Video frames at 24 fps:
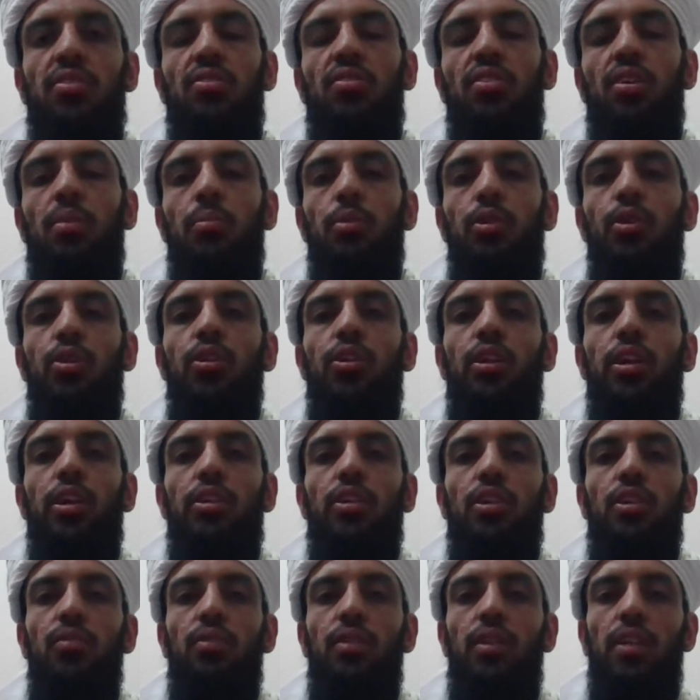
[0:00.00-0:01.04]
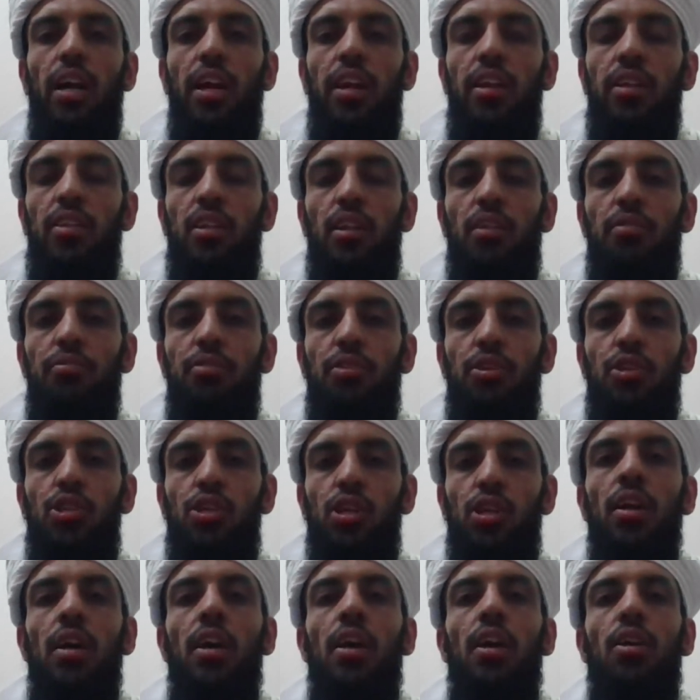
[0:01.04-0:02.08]
communicating with another
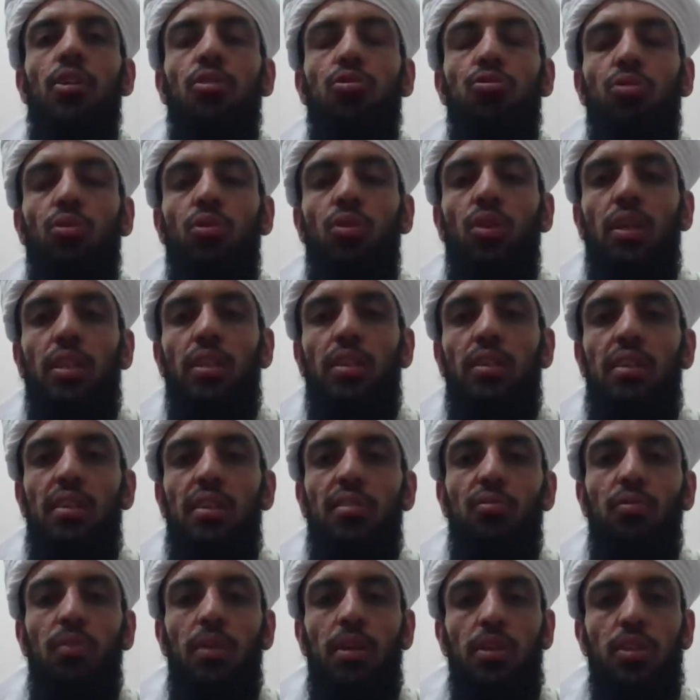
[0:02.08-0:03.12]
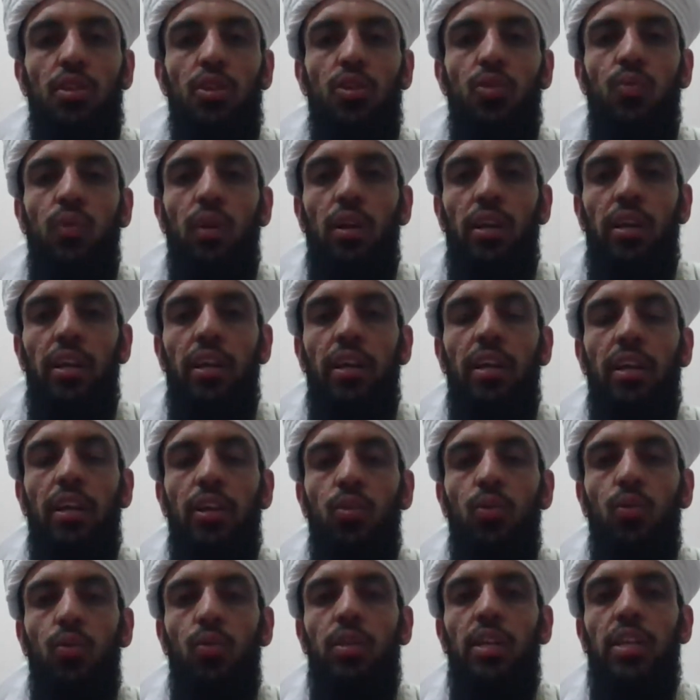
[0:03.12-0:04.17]
feature, so in this way you will really
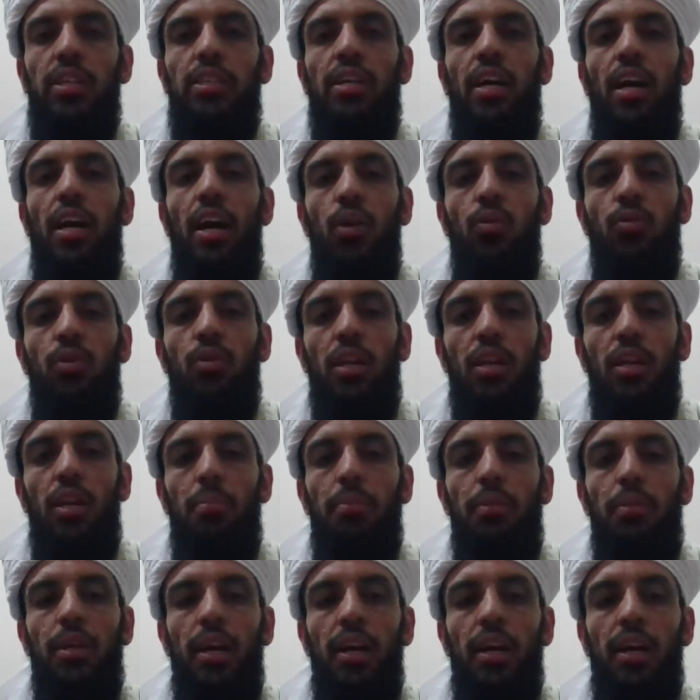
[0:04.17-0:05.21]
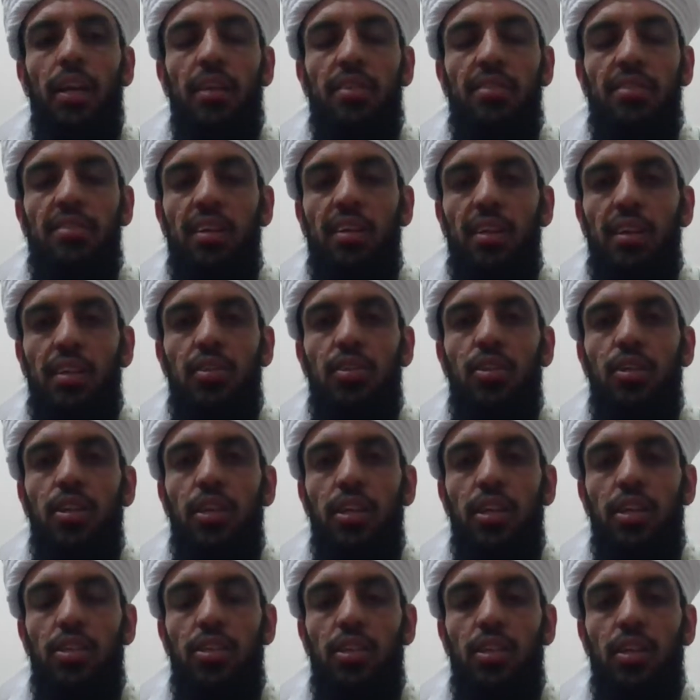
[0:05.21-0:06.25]
know that how the API is
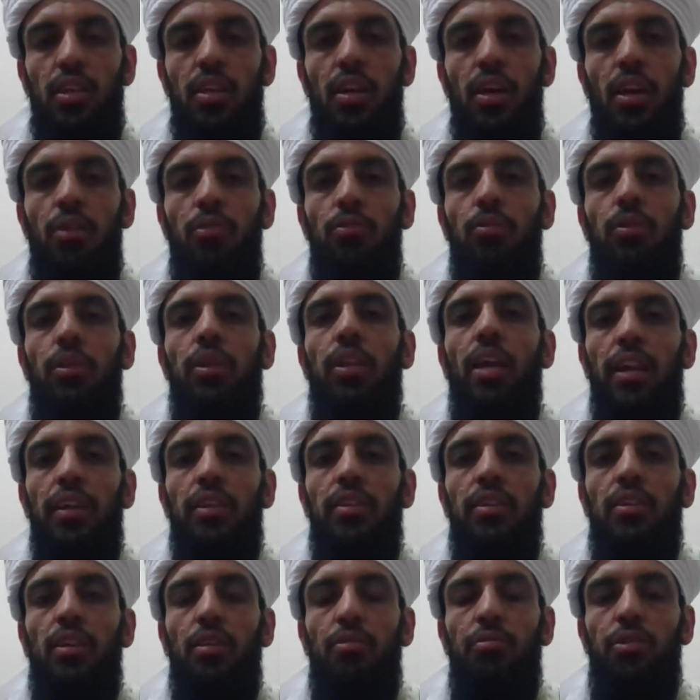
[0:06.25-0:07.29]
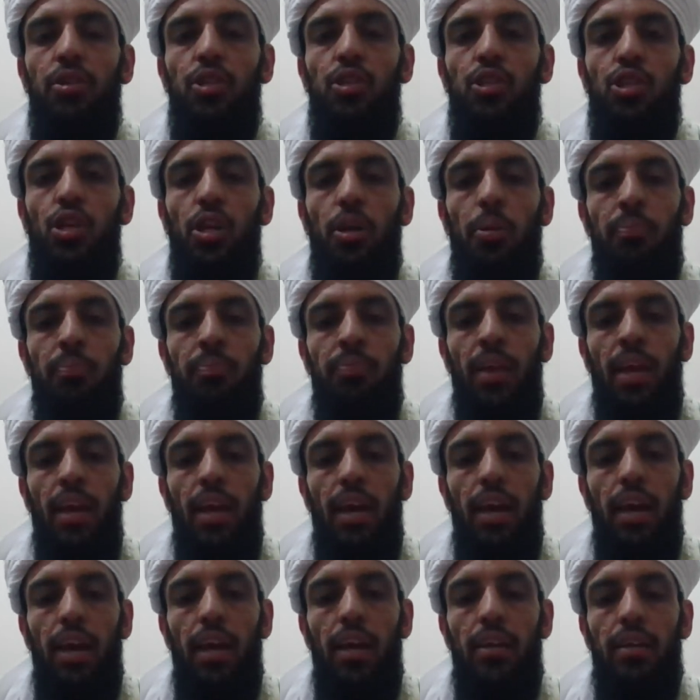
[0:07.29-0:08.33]
integrating with another feature.
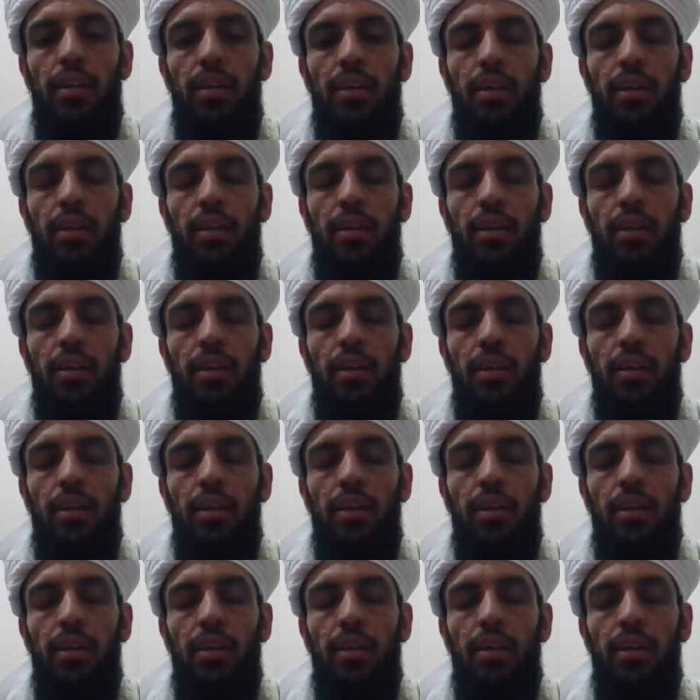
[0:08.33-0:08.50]
And